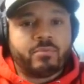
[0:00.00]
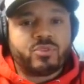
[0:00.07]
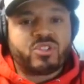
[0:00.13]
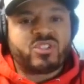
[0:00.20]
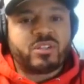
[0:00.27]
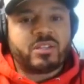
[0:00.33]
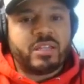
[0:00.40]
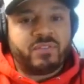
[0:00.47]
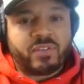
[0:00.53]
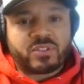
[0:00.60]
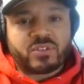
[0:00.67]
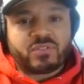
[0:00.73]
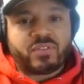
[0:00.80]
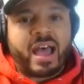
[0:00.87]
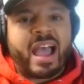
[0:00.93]
Just the
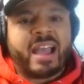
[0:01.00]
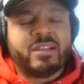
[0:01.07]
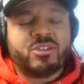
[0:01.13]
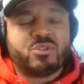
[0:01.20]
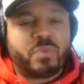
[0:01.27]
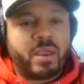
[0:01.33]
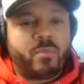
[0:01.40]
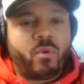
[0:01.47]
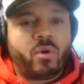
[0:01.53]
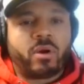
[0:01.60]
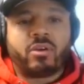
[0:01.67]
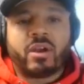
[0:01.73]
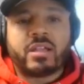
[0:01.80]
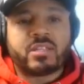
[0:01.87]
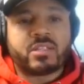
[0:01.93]
defensive line, just being more
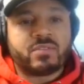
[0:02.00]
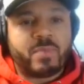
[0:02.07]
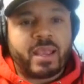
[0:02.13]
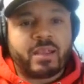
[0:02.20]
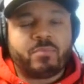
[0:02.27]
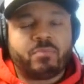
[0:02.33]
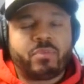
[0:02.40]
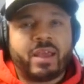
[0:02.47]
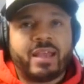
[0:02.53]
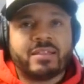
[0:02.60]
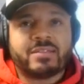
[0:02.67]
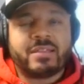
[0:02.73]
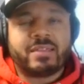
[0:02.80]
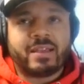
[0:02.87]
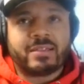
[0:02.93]
aggressive, making
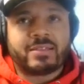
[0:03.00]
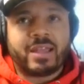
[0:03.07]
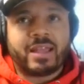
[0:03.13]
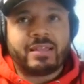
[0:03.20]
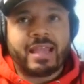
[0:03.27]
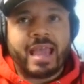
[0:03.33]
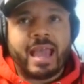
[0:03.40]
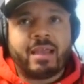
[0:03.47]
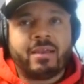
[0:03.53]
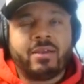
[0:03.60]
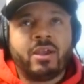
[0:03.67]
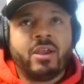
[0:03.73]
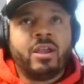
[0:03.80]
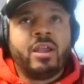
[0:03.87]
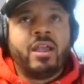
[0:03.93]
plays and things like that.
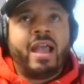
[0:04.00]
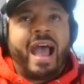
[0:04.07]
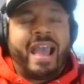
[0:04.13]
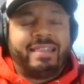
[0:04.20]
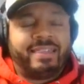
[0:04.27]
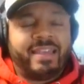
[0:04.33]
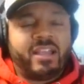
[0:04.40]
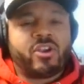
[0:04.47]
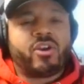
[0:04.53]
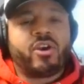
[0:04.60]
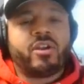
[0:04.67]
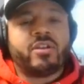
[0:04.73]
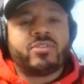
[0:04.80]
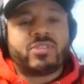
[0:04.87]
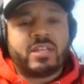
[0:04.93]
I think you're
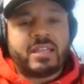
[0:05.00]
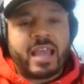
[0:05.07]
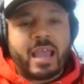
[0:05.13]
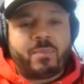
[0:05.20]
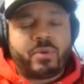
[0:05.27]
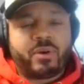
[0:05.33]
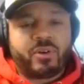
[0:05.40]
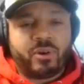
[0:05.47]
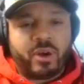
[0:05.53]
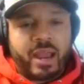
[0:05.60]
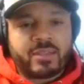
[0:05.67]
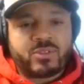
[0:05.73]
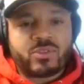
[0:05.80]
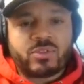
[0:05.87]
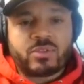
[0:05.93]
going to see that
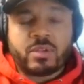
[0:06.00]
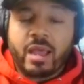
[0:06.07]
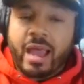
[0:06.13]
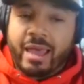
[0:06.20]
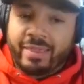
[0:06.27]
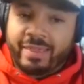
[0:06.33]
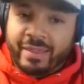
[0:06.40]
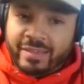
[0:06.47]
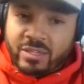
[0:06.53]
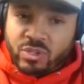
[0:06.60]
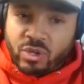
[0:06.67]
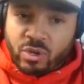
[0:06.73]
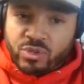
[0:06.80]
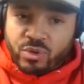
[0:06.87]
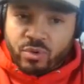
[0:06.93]
progress. I think
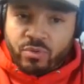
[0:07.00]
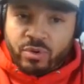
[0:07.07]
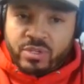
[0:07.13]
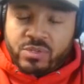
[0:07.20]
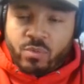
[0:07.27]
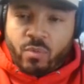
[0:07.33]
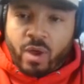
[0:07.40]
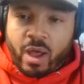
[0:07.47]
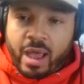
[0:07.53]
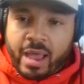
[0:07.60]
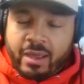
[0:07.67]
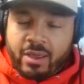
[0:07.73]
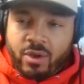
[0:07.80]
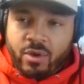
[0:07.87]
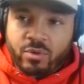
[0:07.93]
that's also a reason
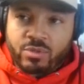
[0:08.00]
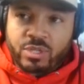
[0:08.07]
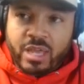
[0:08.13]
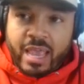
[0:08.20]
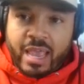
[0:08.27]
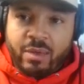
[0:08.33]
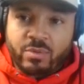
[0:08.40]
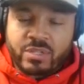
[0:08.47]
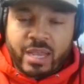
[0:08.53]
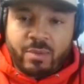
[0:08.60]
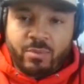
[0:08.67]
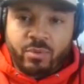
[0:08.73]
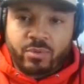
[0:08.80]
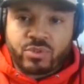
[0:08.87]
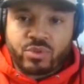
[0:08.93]
why Coach Day was
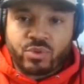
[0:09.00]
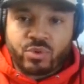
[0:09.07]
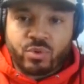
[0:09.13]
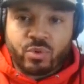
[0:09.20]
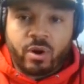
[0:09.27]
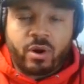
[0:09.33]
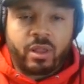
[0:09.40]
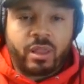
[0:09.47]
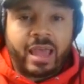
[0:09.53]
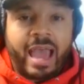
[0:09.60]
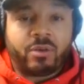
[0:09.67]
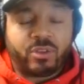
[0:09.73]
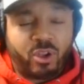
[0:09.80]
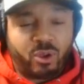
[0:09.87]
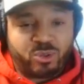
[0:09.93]
able to or
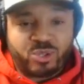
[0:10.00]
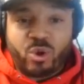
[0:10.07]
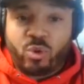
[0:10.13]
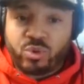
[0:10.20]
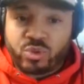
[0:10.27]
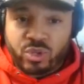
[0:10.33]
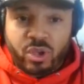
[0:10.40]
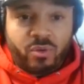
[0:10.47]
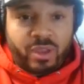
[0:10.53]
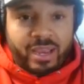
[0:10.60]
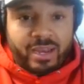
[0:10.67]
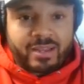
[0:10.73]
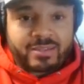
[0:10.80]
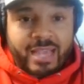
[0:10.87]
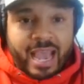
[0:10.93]
allowed Coach Knowles to go
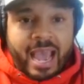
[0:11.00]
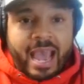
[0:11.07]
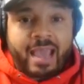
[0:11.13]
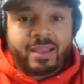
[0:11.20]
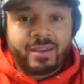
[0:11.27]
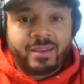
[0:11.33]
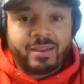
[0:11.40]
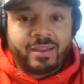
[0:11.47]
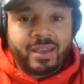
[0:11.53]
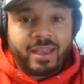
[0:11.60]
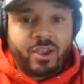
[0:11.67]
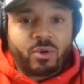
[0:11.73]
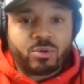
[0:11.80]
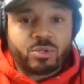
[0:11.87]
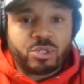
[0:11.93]
get his guy
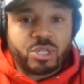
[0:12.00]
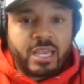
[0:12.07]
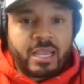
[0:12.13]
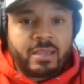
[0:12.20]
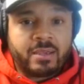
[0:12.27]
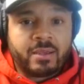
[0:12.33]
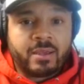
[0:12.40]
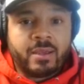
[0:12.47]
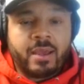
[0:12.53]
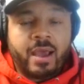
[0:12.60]
and Coach G.